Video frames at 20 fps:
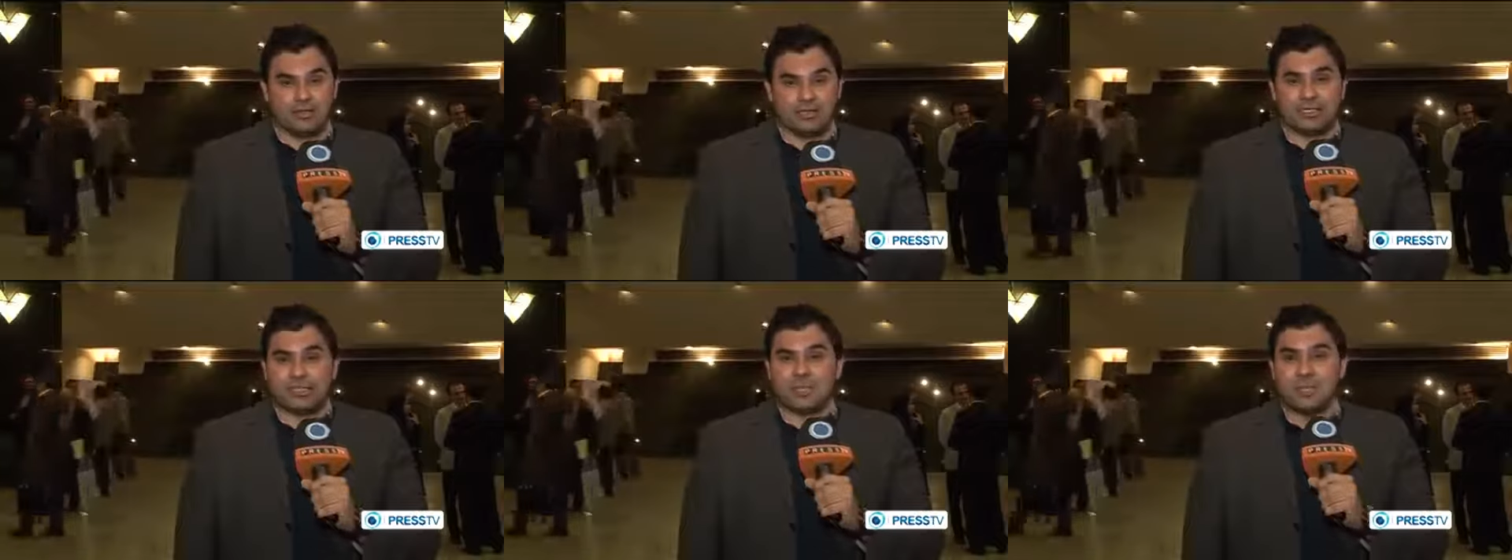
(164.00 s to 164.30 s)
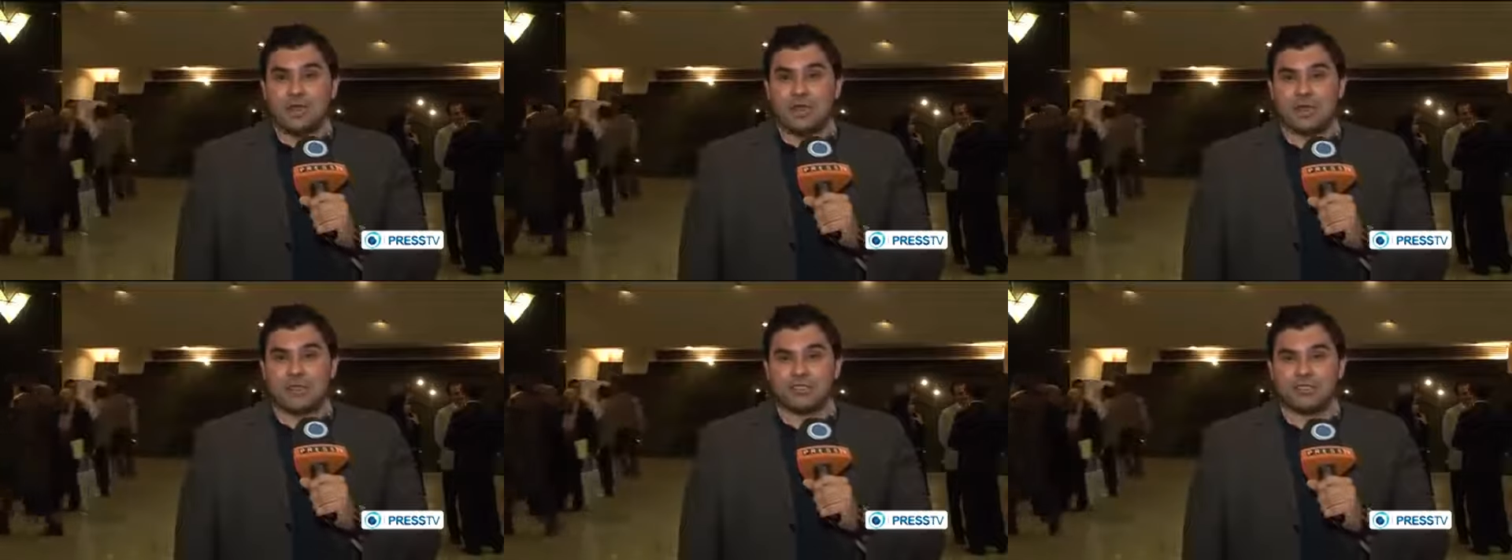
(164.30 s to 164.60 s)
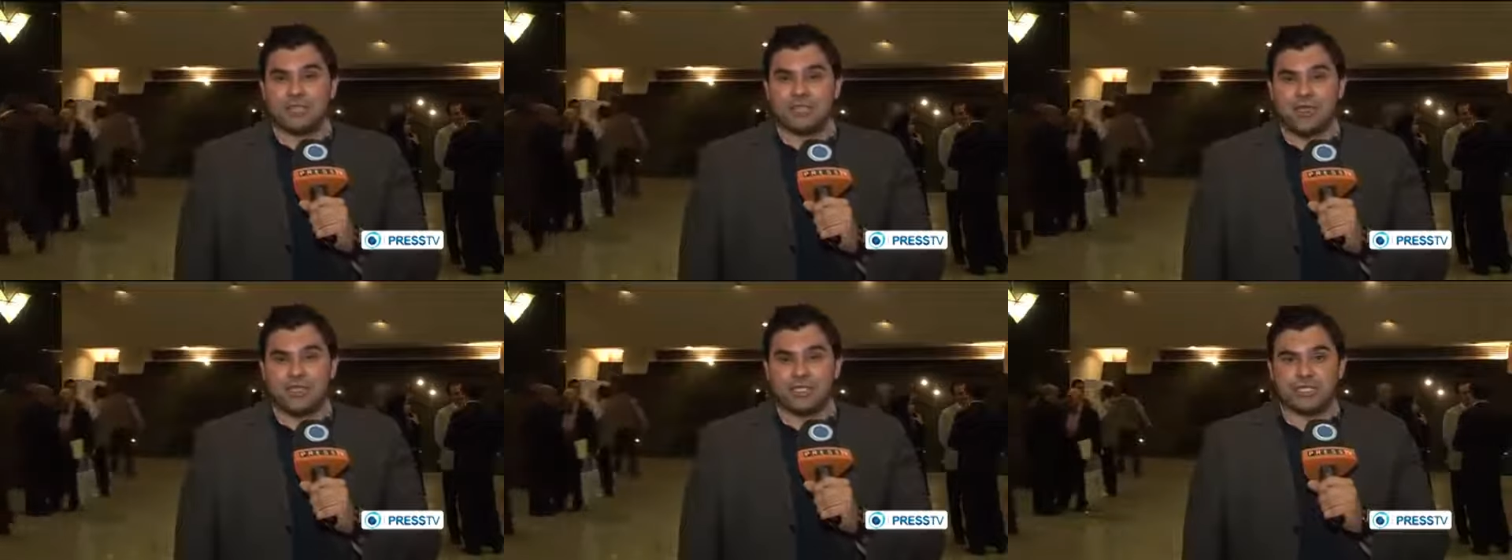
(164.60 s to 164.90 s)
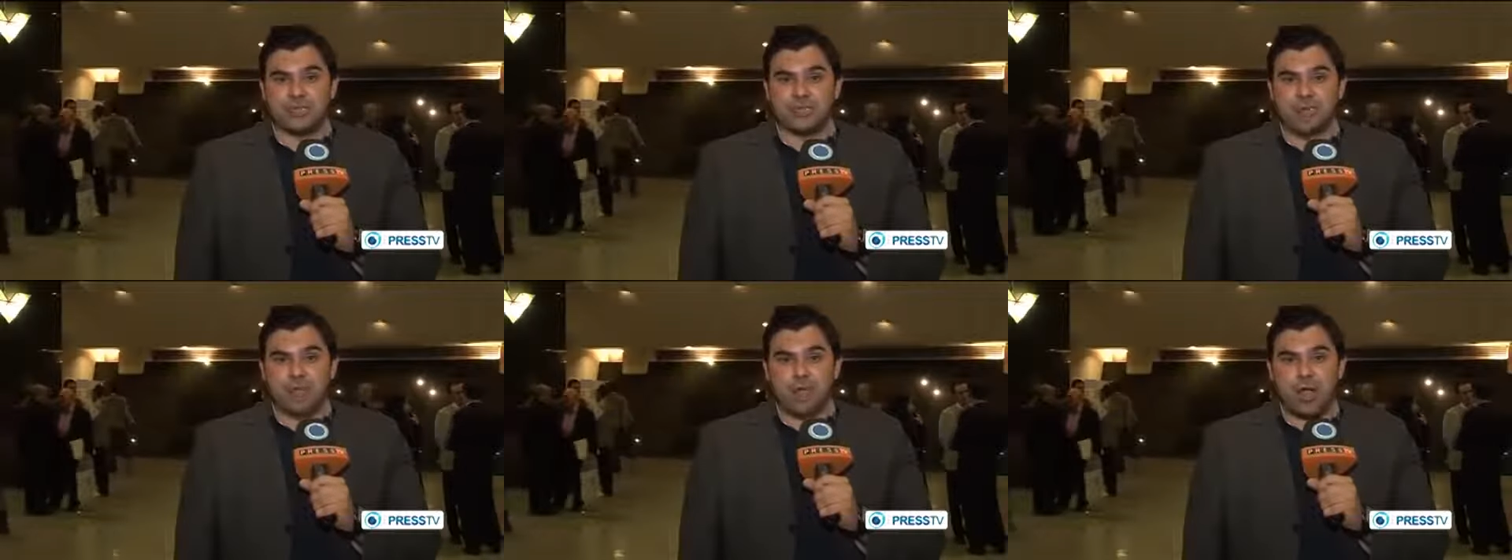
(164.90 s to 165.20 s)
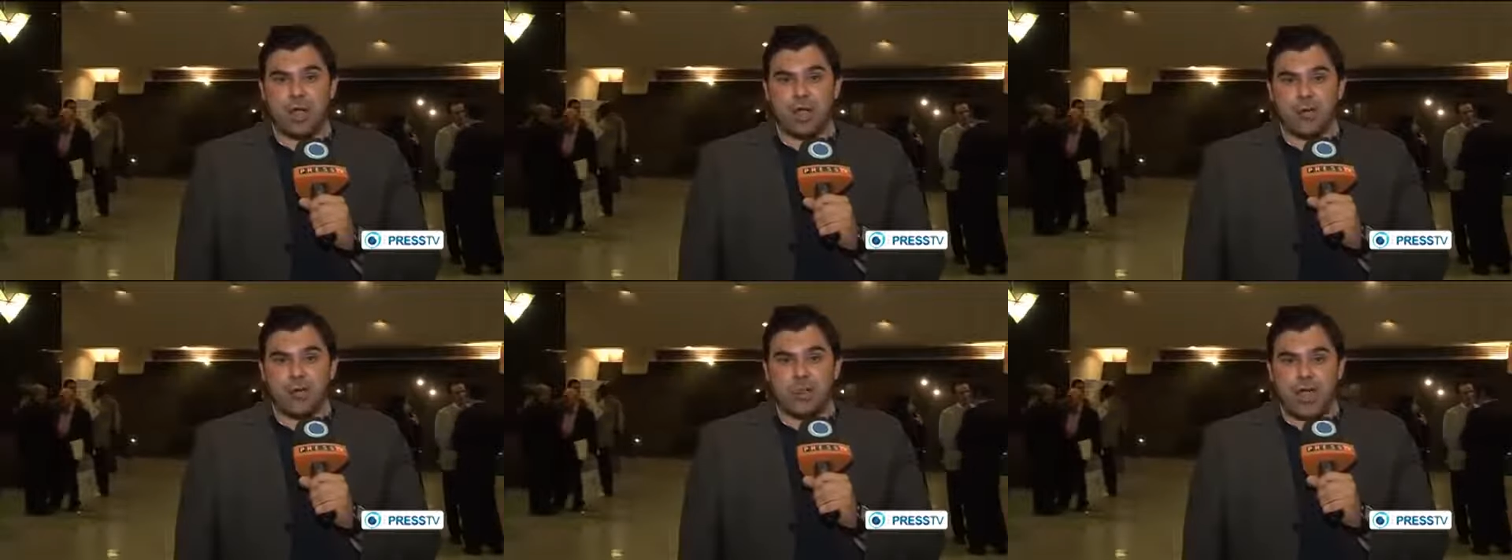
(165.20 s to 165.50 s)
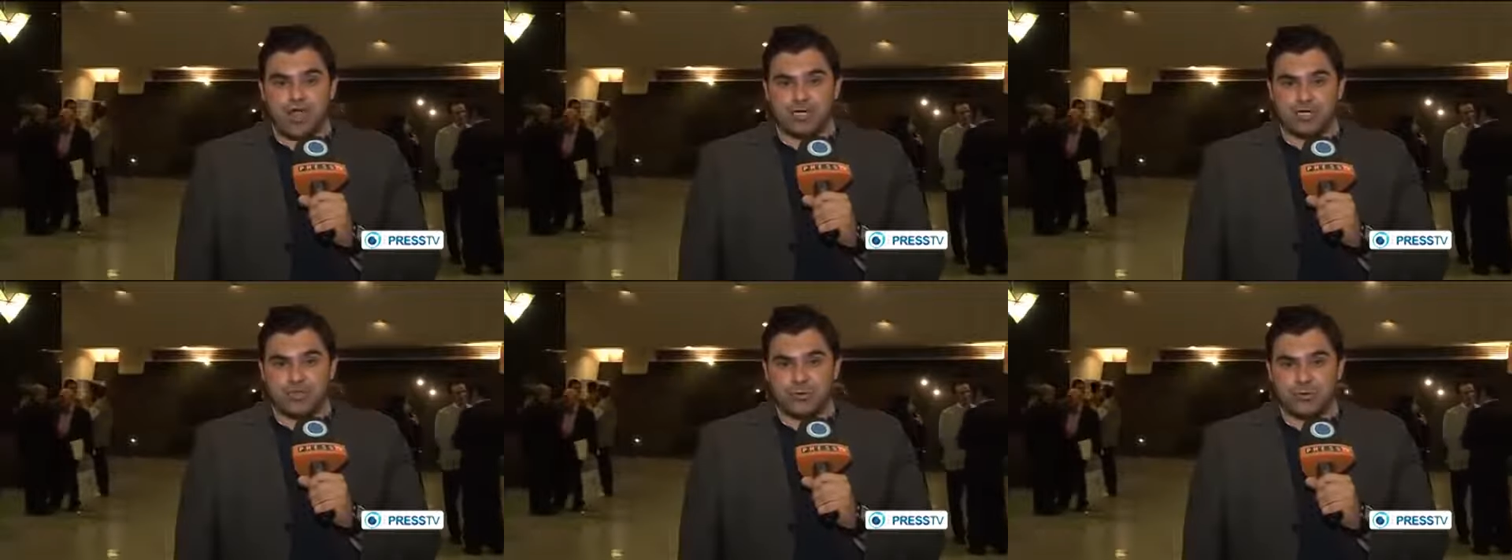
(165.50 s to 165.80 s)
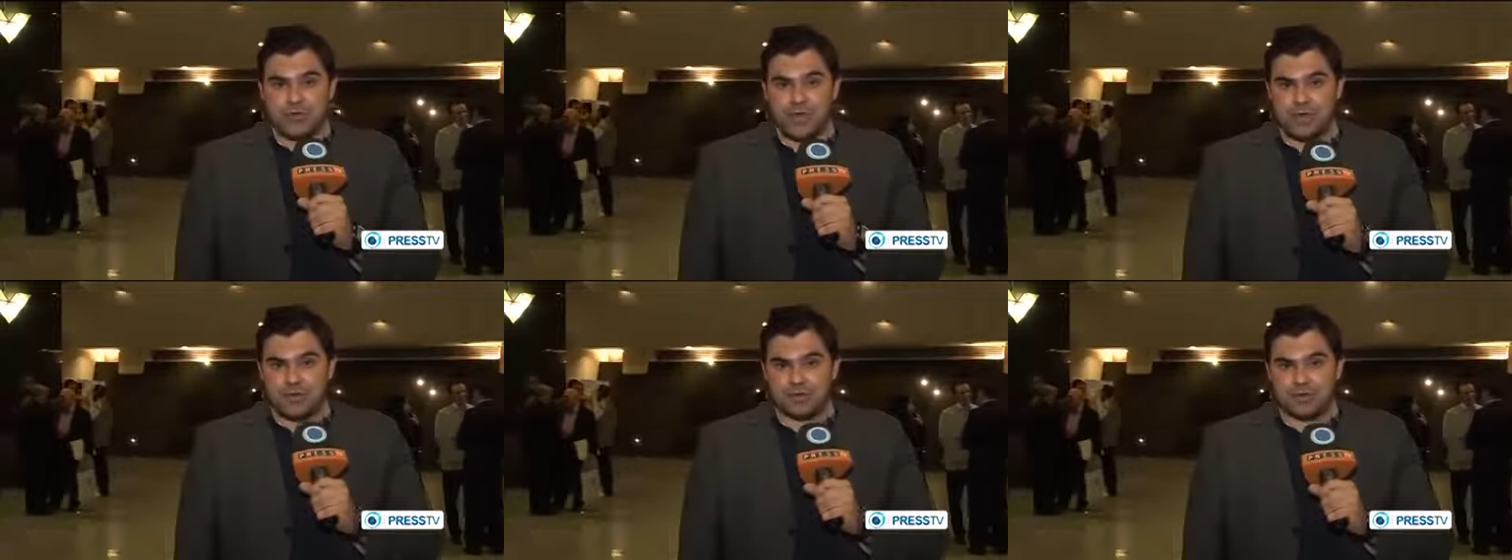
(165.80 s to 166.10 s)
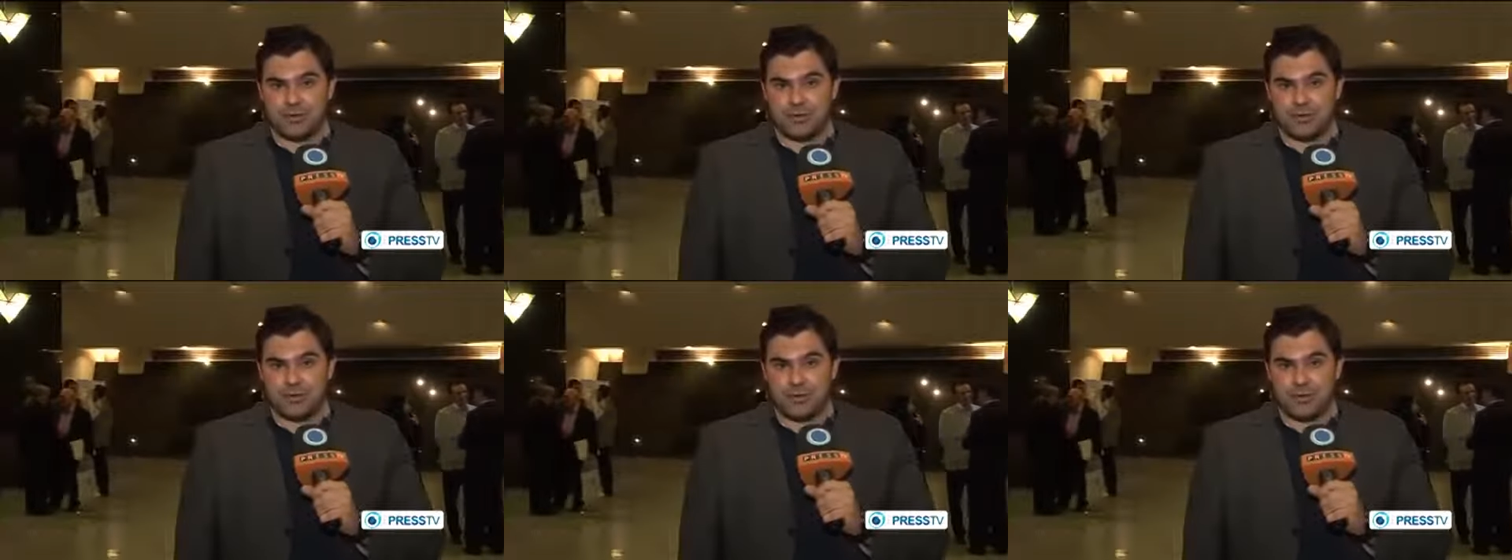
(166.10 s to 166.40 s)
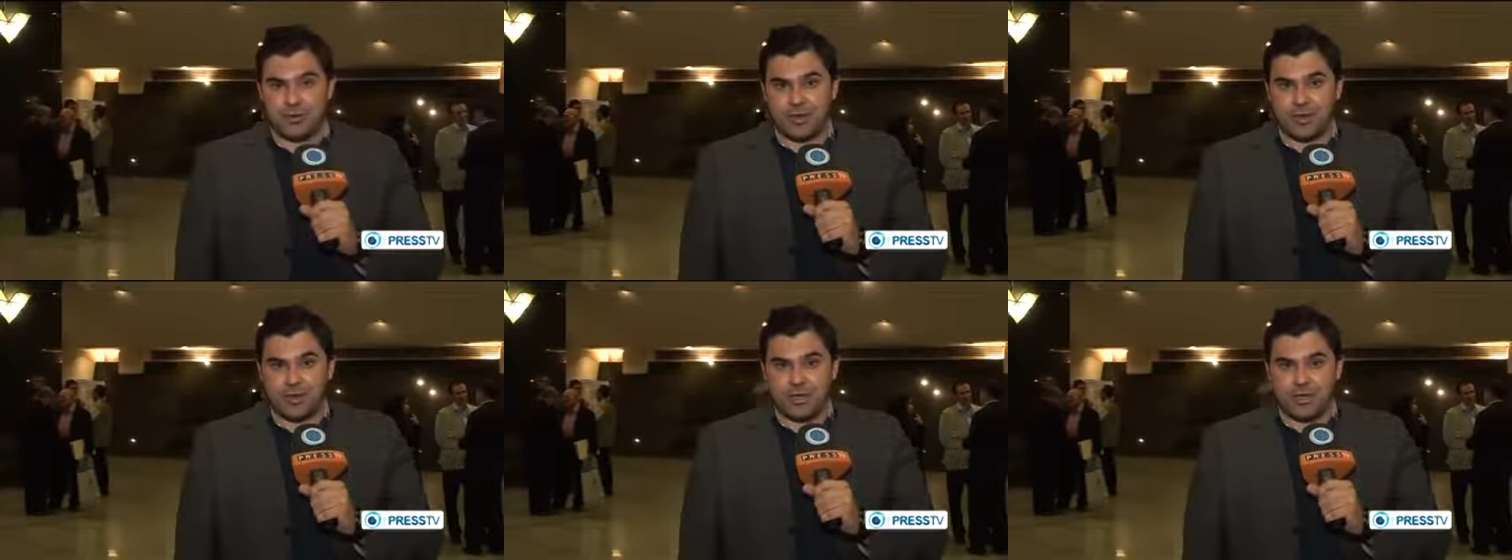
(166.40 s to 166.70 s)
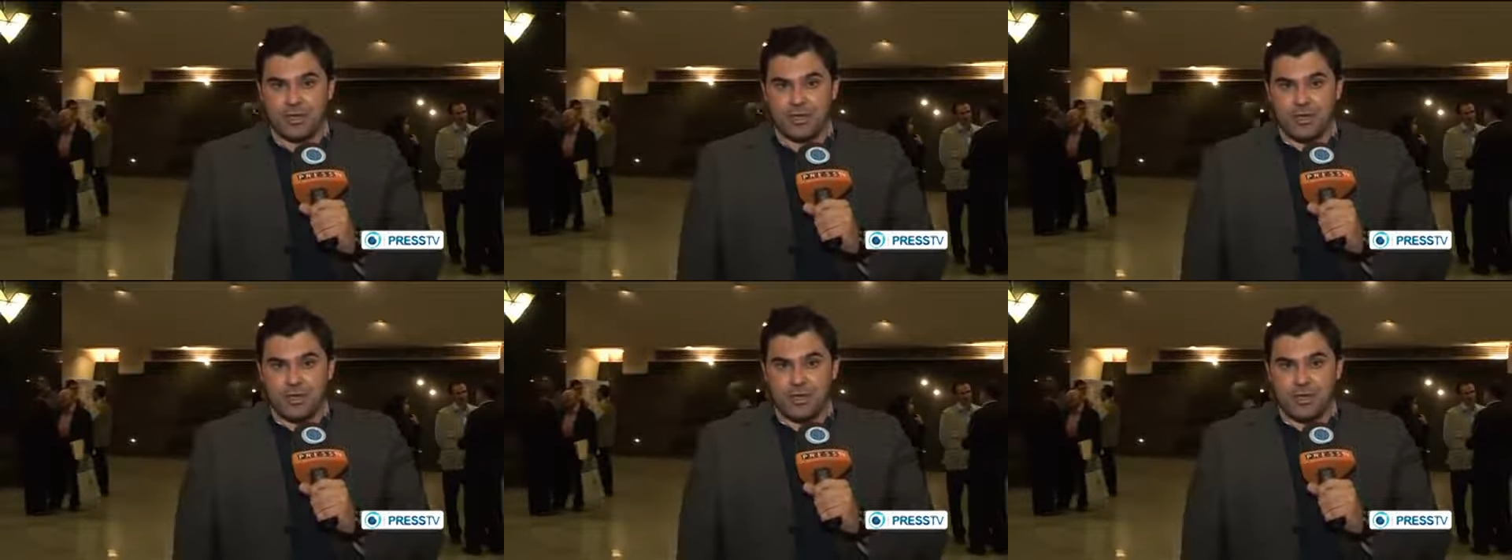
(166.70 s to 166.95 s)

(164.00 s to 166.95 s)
Since America's invasion of Iraq back in 2003,